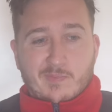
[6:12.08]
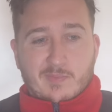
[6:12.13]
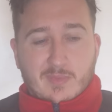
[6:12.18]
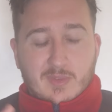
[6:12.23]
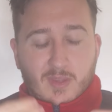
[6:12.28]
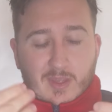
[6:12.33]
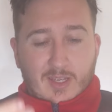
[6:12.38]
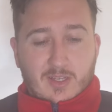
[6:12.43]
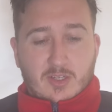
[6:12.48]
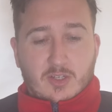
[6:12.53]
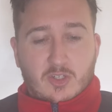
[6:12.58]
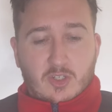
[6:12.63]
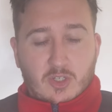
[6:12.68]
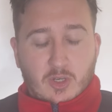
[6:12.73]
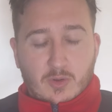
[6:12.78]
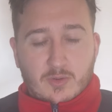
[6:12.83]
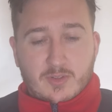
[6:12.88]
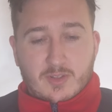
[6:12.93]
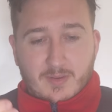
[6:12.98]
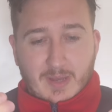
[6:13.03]
it just
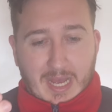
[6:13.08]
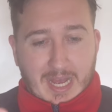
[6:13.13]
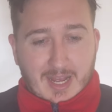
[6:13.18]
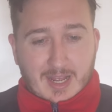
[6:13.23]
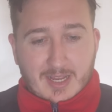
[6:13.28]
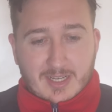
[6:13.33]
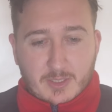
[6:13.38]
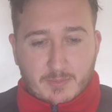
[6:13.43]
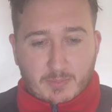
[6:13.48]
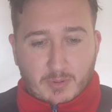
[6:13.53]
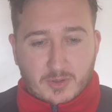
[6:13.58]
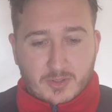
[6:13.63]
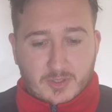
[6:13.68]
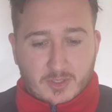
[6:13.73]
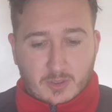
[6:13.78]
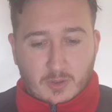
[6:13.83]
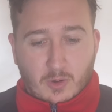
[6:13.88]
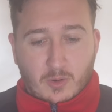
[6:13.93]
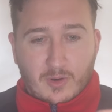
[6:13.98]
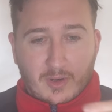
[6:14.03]
shows that Ange
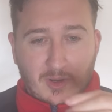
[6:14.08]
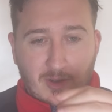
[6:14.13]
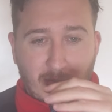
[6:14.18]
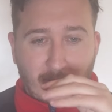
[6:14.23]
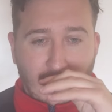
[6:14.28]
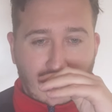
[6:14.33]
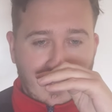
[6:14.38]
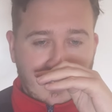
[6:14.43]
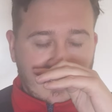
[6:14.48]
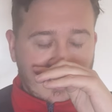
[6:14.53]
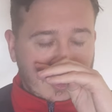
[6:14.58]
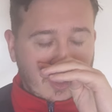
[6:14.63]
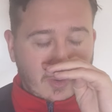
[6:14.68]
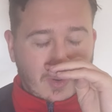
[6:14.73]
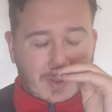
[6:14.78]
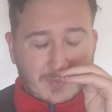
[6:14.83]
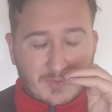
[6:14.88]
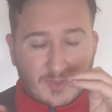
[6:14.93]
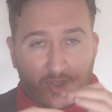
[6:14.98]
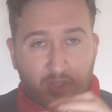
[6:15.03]
Postecoglou, I still
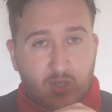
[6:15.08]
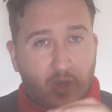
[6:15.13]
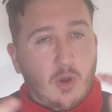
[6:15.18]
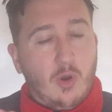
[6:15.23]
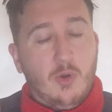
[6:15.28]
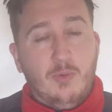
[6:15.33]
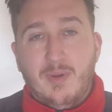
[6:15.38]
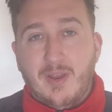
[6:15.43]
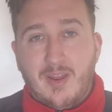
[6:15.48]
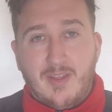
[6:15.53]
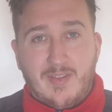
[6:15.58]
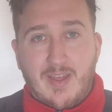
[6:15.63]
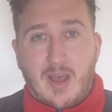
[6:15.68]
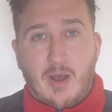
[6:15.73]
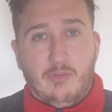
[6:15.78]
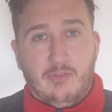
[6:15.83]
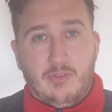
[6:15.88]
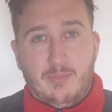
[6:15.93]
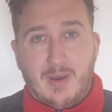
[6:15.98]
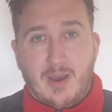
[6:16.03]
have so many
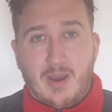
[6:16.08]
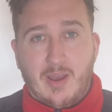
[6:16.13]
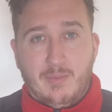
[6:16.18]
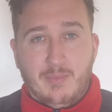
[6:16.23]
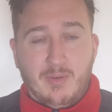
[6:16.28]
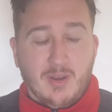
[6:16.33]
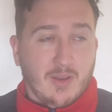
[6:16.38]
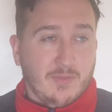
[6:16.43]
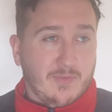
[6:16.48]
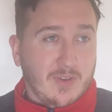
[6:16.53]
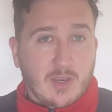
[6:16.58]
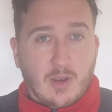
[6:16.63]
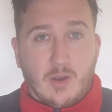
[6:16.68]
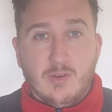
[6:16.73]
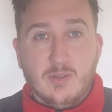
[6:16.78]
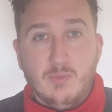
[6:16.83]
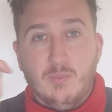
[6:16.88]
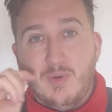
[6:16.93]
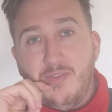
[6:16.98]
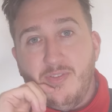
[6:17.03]
doubts about him. If he
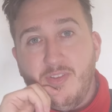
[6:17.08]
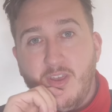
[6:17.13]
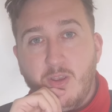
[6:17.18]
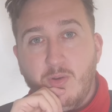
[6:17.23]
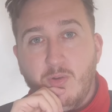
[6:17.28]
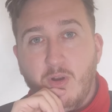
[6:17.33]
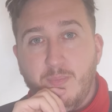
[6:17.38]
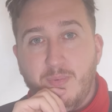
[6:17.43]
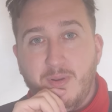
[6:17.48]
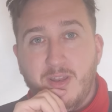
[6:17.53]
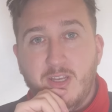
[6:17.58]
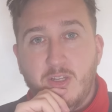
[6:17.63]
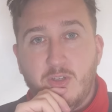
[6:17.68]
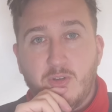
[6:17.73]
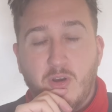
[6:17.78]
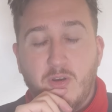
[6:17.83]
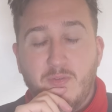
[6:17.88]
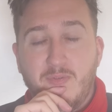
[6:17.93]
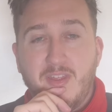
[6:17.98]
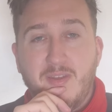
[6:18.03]
goes and wins that Europa League
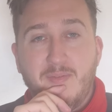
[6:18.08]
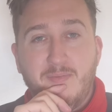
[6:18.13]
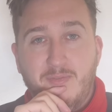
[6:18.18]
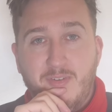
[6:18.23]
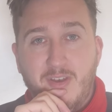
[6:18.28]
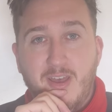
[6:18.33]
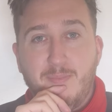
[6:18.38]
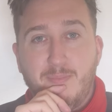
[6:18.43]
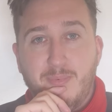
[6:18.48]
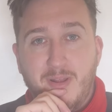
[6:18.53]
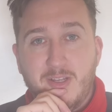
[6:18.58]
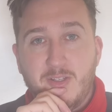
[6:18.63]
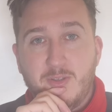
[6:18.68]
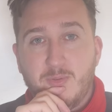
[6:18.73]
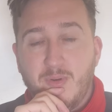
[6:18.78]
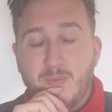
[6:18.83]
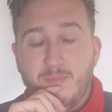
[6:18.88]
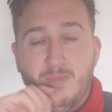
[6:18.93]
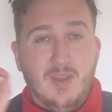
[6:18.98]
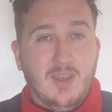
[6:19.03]
trophy, then fair play
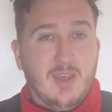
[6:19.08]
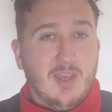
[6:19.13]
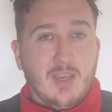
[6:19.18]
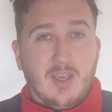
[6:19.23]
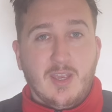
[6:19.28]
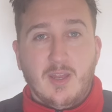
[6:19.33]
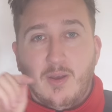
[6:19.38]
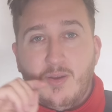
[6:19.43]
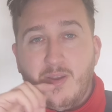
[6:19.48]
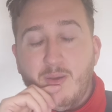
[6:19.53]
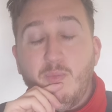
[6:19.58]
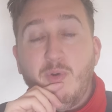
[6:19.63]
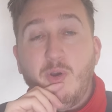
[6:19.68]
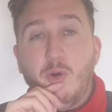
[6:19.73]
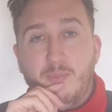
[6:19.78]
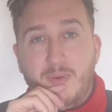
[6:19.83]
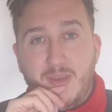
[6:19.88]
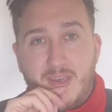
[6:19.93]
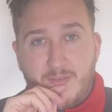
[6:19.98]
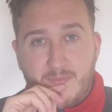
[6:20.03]
to him. He will
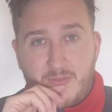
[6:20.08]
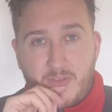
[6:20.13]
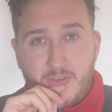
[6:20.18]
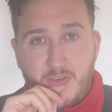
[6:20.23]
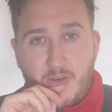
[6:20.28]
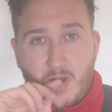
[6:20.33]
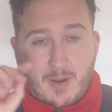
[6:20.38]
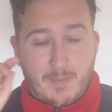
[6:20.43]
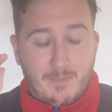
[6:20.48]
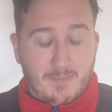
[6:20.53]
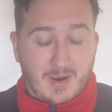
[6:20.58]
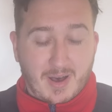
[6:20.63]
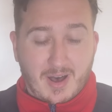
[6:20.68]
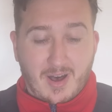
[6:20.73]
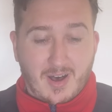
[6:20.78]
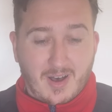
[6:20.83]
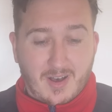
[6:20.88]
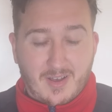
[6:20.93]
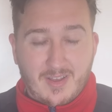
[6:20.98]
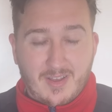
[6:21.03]
be given time. But